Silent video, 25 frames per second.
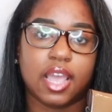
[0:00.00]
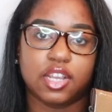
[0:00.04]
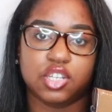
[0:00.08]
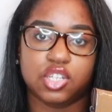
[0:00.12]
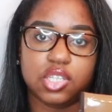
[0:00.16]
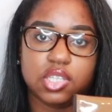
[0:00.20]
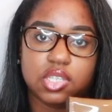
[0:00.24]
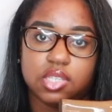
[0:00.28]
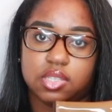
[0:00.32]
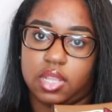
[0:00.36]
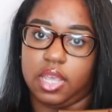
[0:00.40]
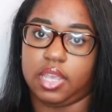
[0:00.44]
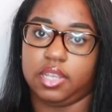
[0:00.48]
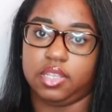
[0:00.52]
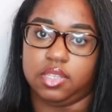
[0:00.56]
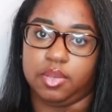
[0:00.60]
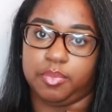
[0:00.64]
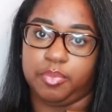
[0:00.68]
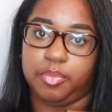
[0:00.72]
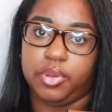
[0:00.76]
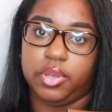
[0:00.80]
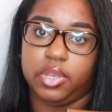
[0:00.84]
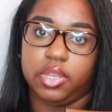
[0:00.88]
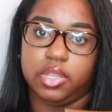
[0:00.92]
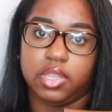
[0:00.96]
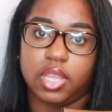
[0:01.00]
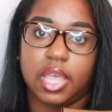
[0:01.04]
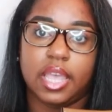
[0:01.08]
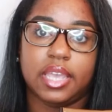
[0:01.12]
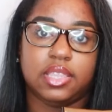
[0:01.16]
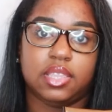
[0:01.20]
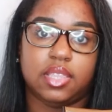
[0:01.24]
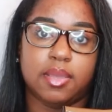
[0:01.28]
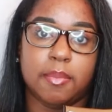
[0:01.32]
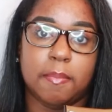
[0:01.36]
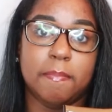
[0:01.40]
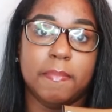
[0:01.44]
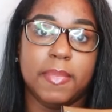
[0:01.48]
I just like to put
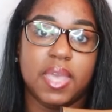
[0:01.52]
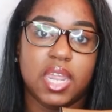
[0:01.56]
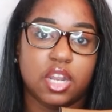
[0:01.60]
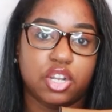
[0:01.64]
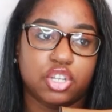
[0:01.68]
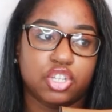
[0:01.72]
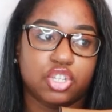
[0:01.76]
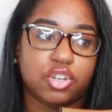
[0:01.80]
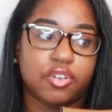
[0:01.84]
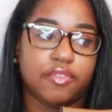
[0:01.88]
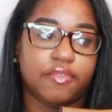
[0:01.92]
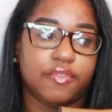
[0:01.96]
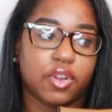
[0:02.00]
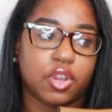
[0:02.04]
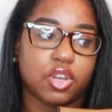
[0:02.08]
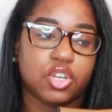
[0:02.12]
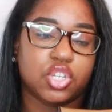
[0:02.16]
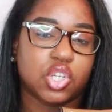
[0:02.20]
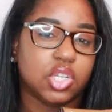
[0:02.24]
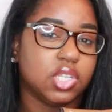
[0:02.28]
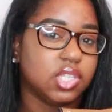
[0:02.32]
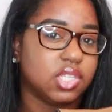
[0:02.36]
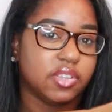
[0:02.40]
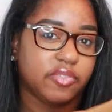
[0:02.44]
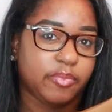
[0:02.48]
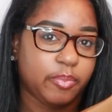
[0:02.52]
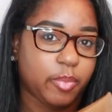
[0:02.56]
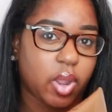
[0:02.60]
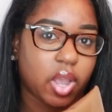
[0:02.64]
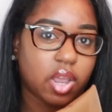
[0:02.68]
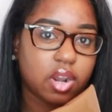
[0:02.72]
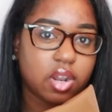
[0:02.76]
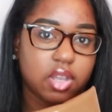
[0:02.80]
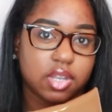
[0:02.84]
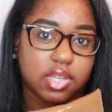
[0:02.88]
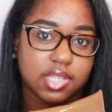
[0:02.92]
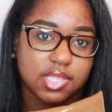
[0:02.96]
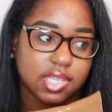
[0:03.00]
like the miniature versions of
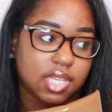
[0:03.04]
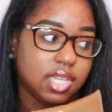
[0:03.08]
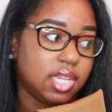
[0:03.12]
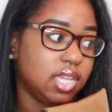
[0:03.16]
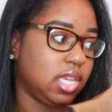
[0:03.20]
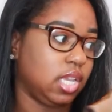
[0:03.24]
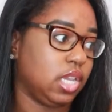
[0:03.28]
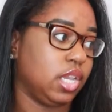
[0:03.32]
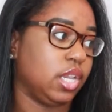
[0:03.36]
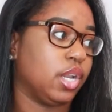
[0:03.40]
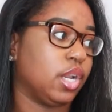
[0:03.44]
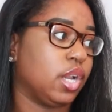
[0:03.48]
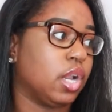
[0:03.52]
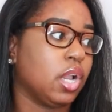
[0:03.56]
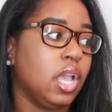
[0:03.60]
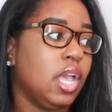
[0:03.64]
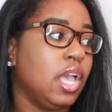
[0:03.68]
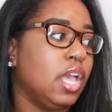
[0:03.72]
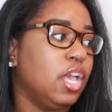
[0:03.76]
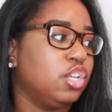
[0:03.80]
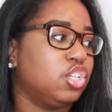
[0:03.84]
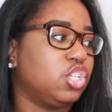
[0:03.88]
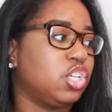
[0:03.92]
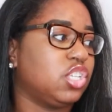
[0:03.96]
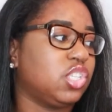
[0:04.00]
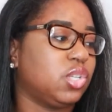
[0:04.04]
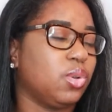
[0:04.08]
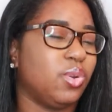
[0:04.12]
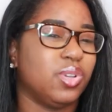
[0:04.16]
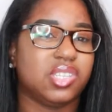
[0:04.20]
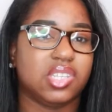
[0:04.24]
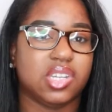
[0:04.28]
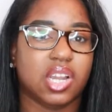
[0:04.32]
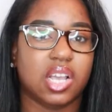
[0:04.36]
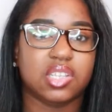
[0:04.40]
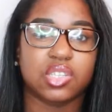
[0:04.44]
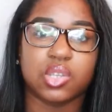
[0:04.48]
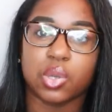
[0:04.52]
products in here just so
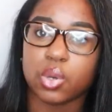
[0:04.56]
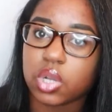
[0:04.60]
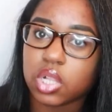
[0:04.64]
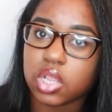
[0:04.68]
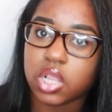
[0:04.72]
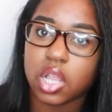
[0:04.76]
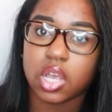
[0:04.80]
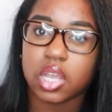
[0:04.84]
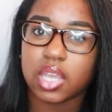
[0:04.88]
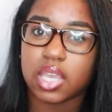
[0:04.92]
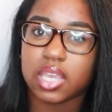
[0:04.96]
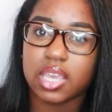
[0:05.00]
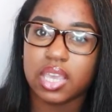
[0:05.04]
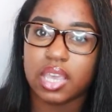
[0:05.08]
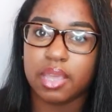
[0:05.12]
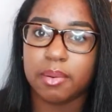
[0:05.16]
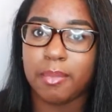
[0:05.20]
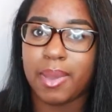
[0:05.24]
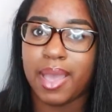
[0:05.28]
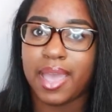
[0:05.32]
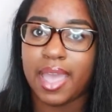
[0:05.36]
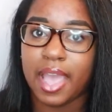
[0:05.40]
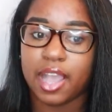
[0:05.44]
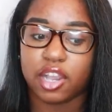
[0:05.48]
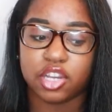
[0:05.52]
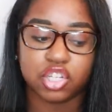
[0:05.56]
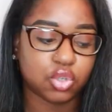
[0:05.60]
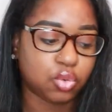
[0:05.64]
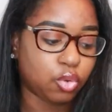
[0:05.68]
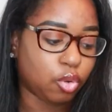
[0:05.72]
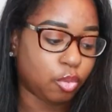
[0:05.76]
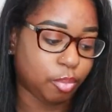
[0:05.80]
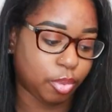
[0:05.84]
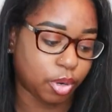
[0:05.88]
it's not so clunky in my actual